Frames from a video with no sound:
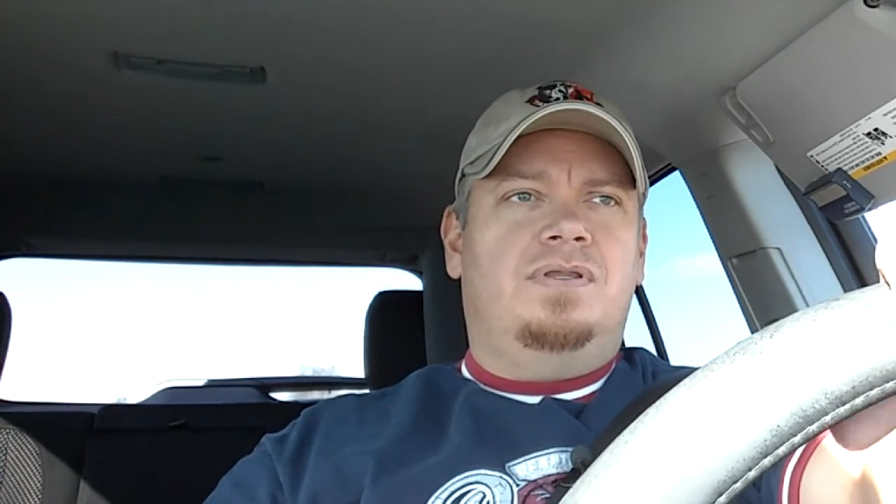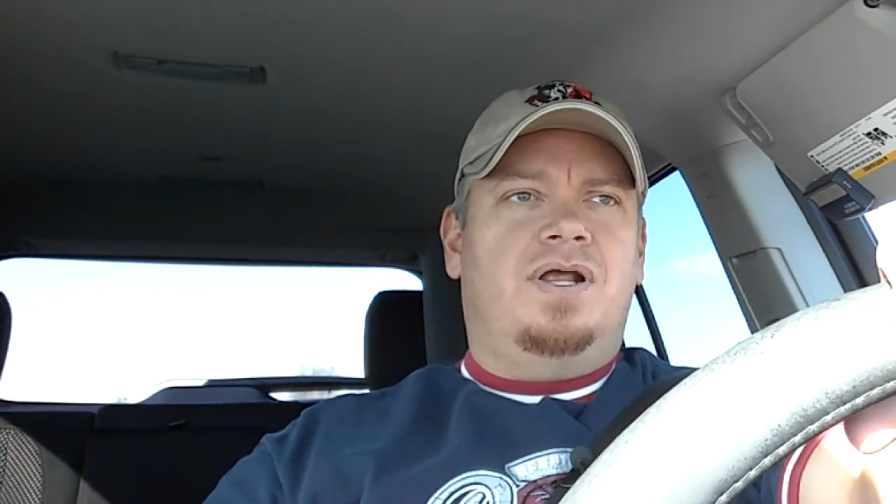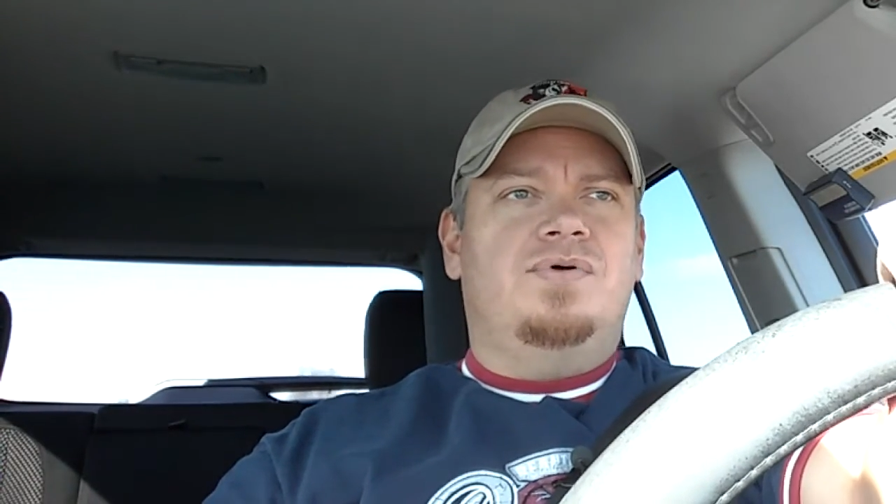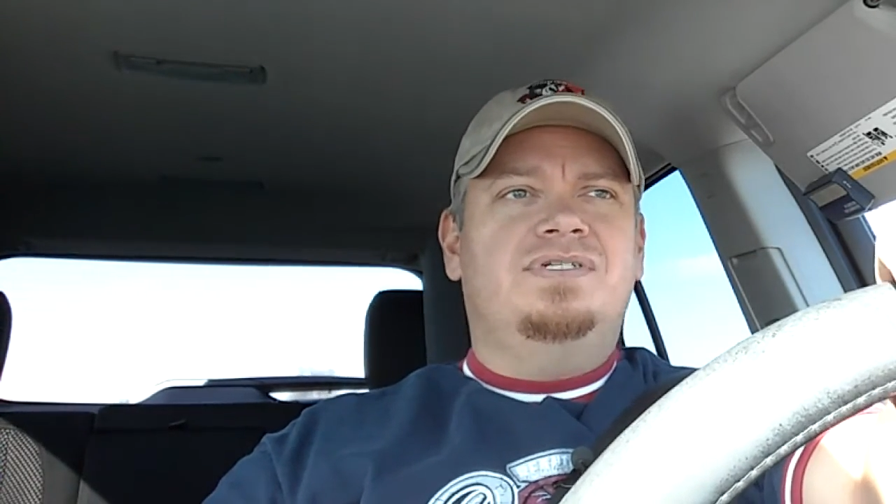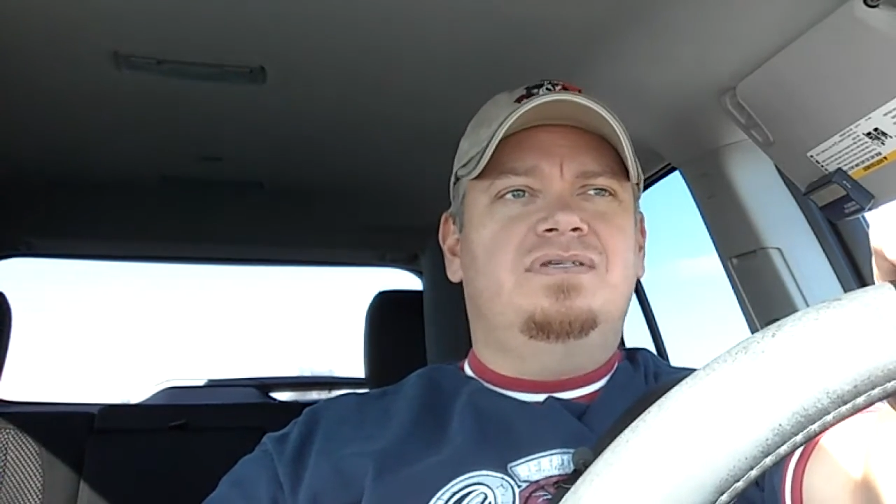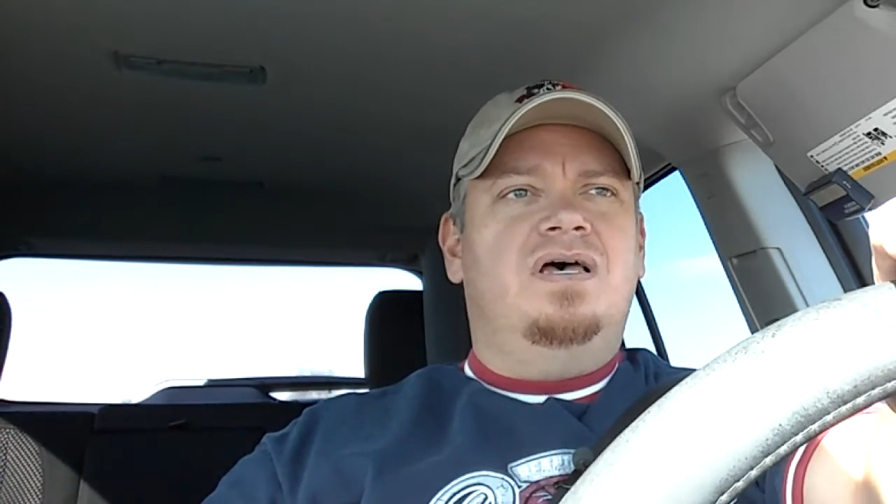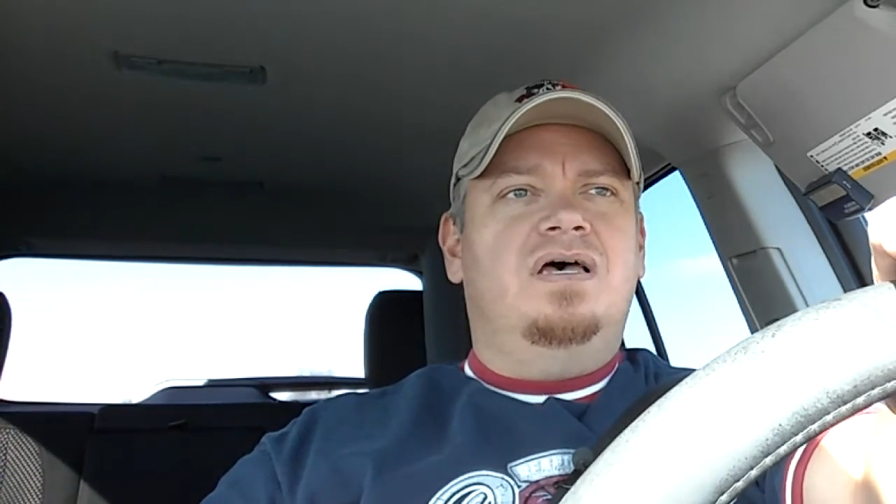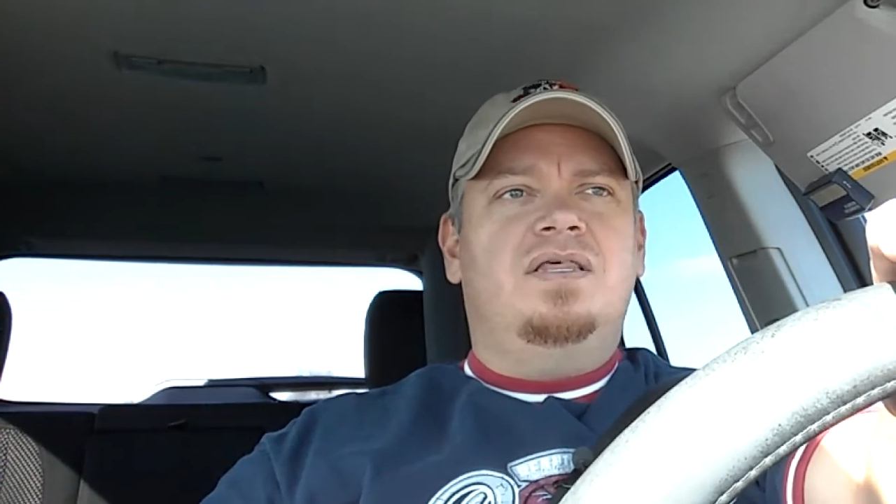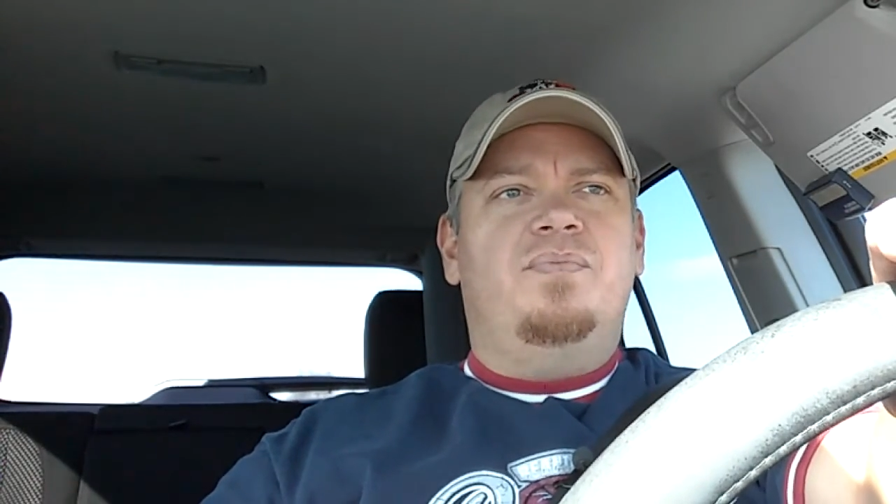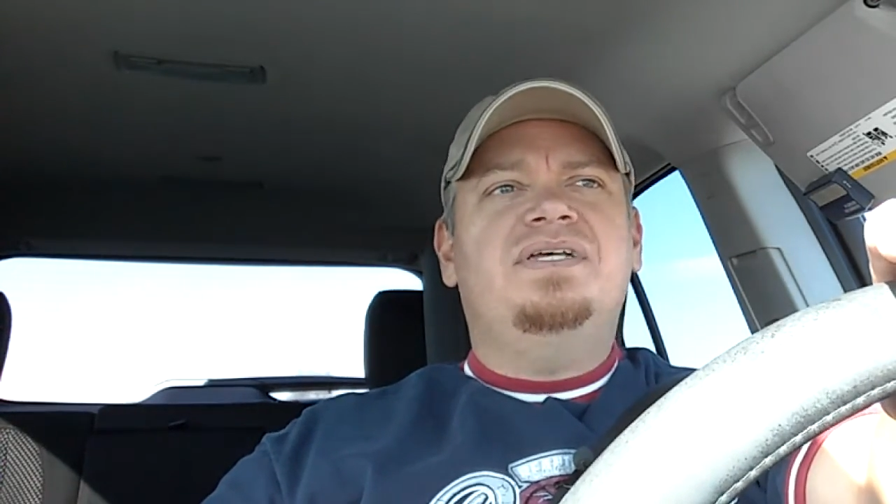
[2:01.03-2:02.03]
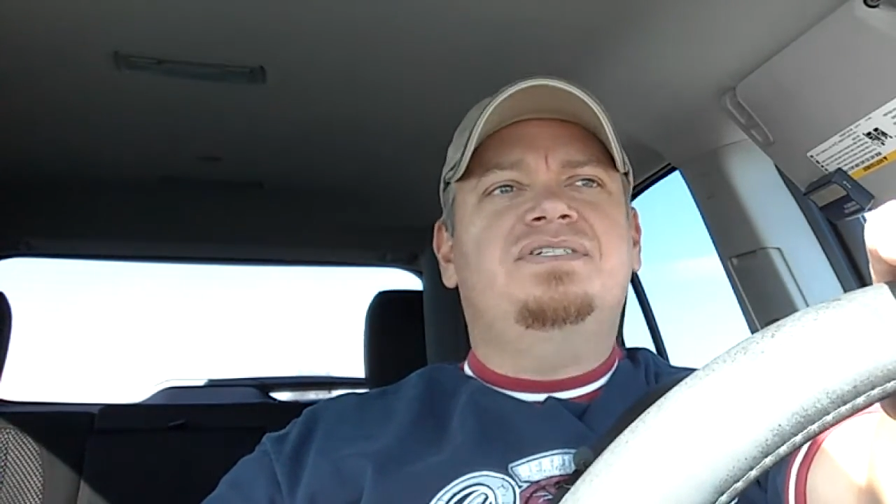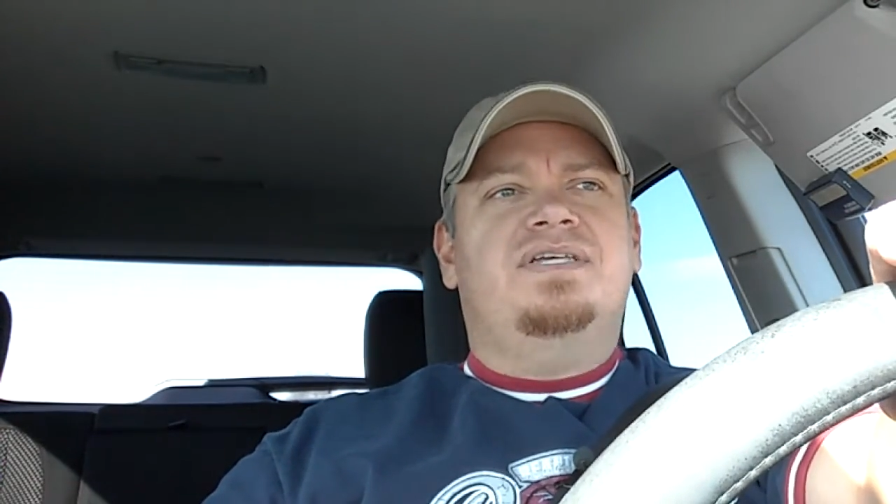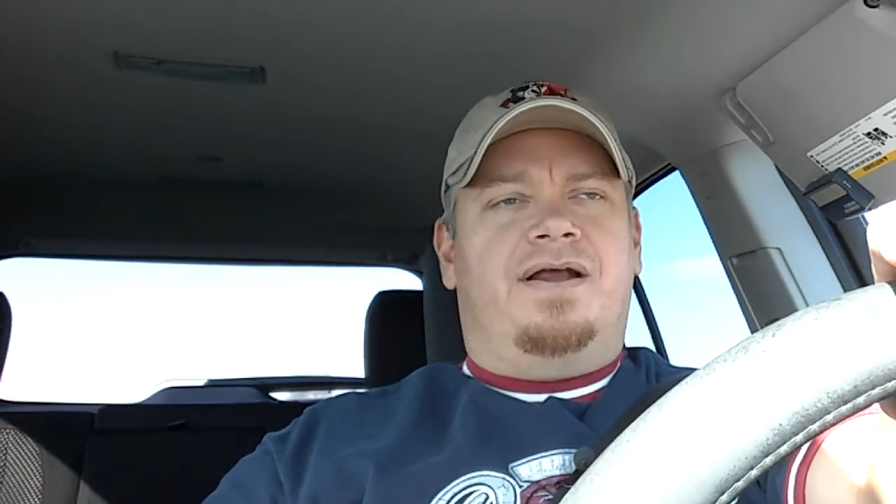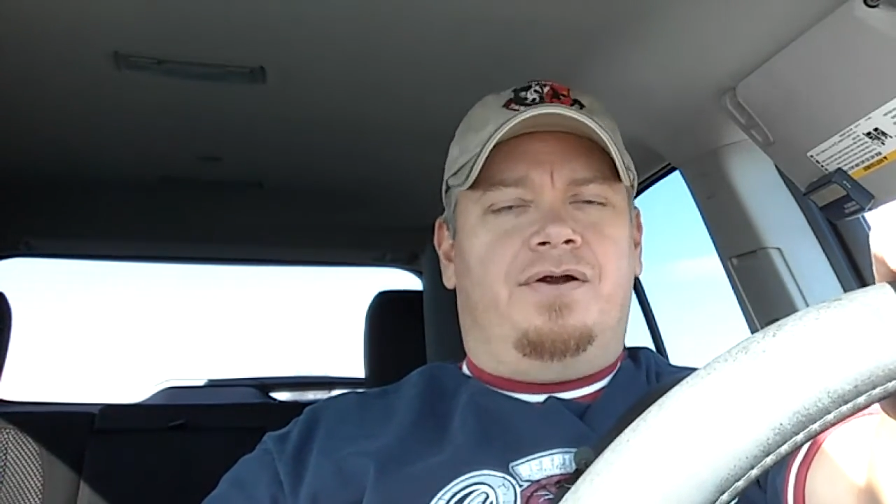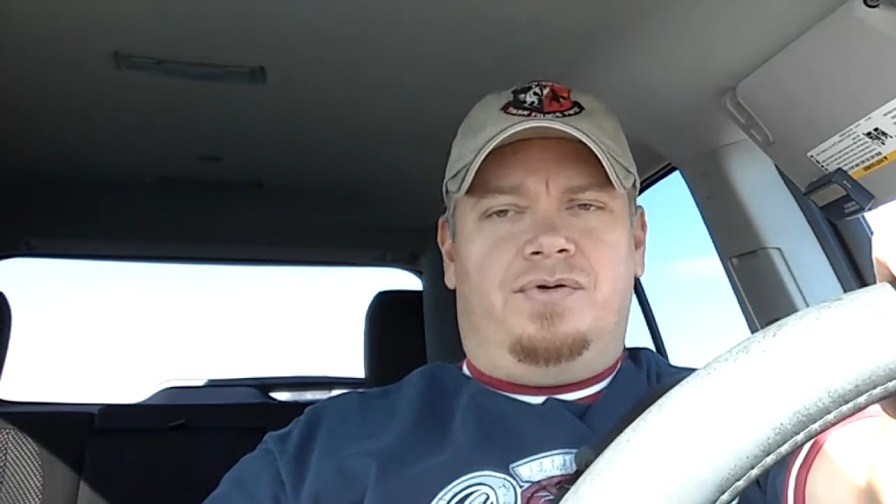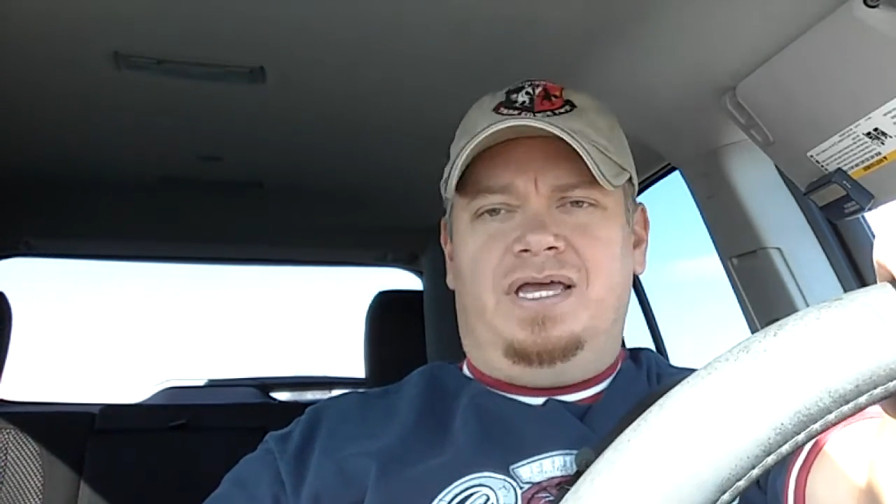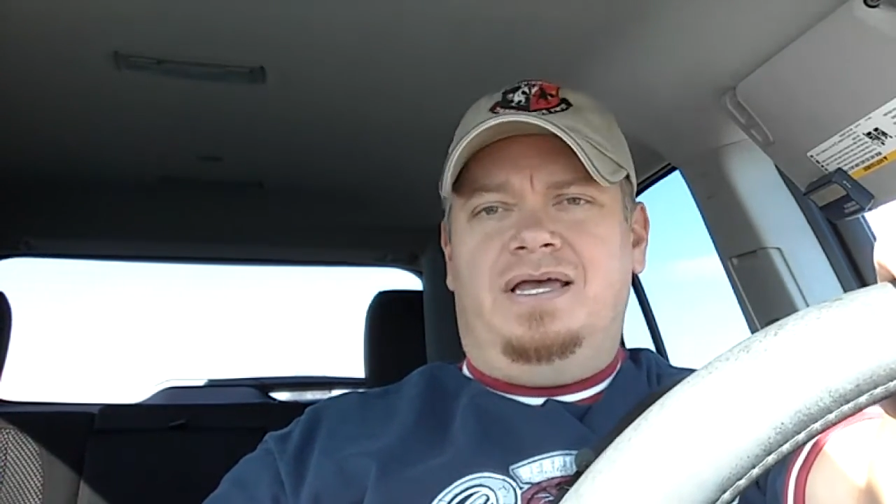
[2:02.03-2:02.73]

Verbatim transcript: there was the the big scare.